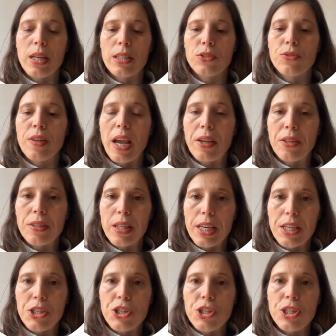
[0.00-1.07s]
a
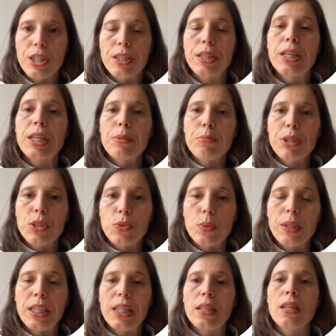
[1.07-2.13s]
triangulation
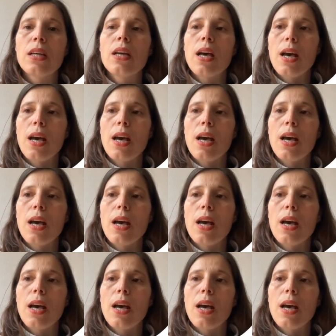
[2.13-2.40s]
between